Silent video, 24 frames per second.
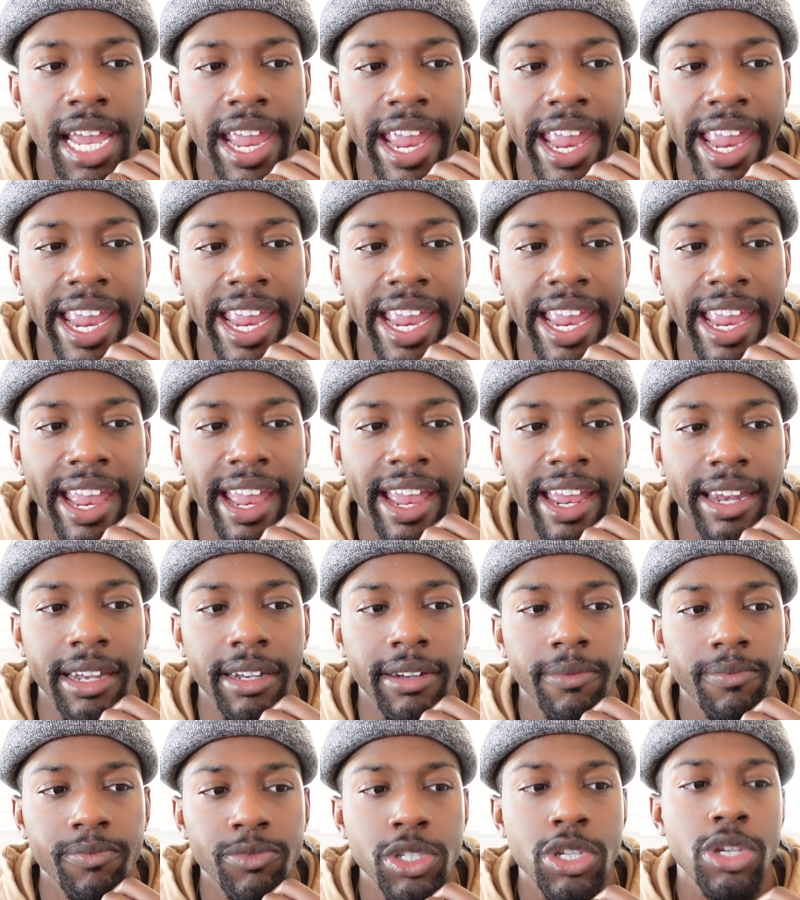and
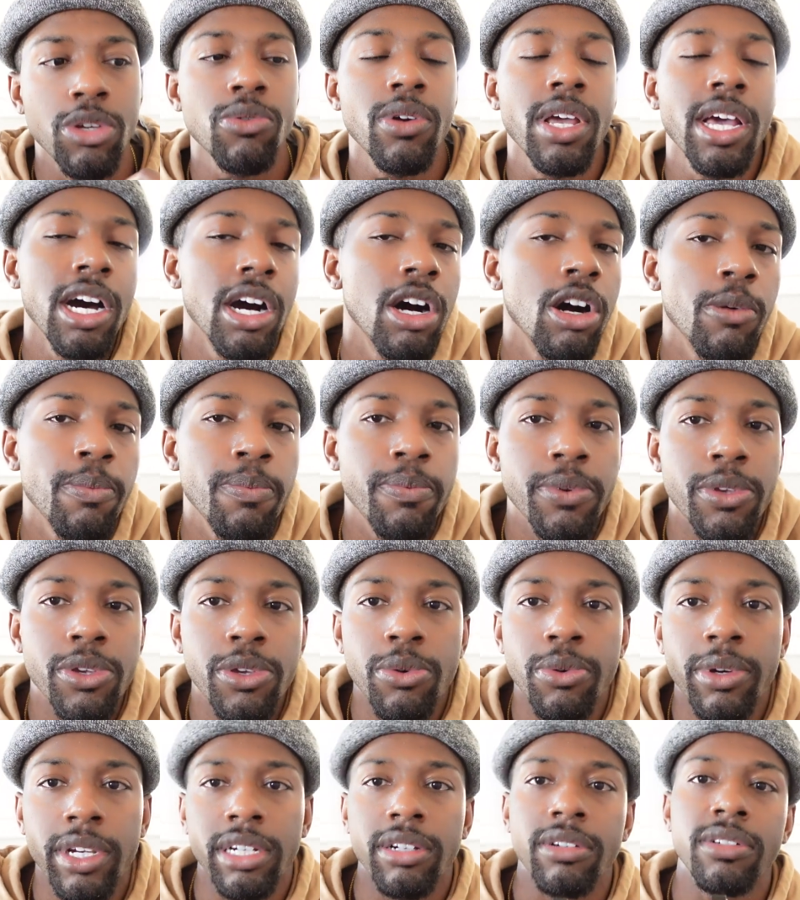to help
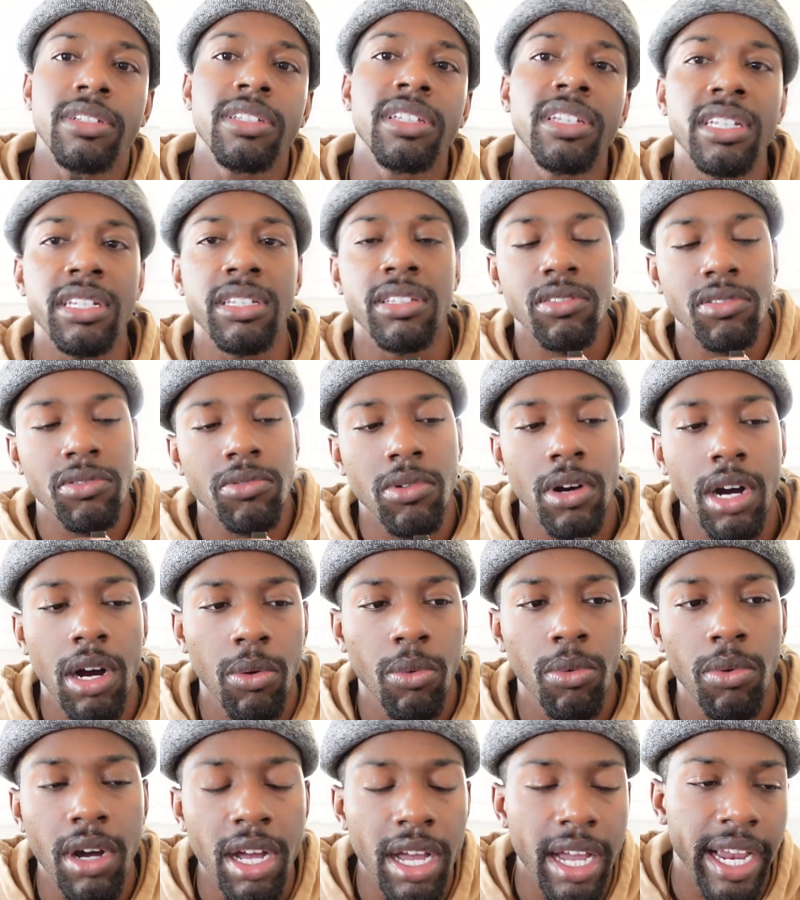you and critique you on
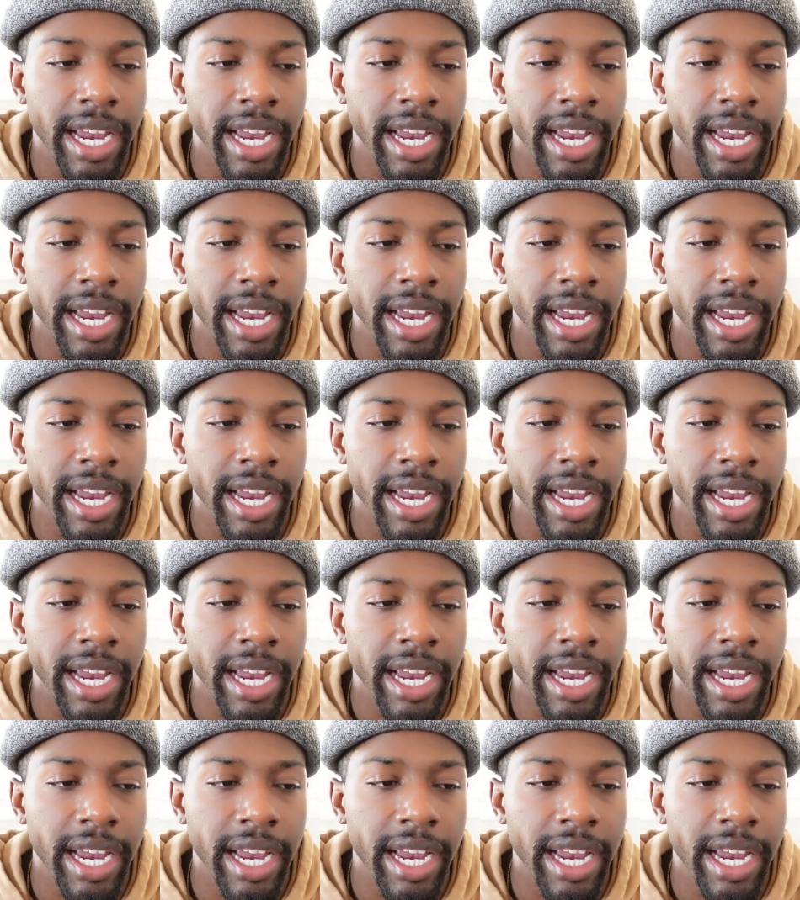what